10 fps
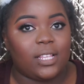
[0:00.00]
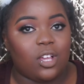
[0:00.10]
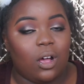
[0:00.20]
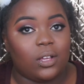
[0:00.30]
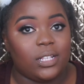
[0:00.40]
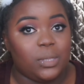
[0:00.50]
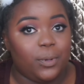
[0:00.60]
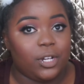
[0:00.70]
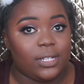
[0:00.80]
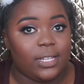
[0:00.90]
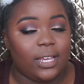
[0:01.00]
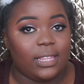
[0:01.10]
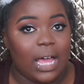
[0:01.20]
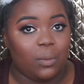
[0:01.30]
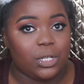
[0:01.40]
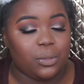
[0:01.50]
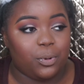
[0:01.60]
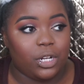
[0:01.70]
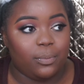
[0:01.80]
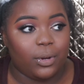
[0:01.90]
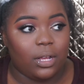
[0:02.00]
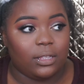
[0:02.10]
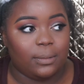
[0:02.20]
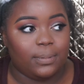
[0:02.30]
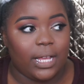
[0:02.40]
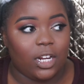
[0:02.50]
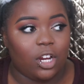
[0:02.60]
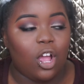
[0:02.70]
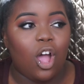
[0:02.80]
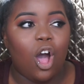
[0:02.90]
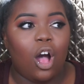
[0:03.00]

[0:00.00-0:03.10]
It's called Conspiracy. That one's a pretty brown lip liner.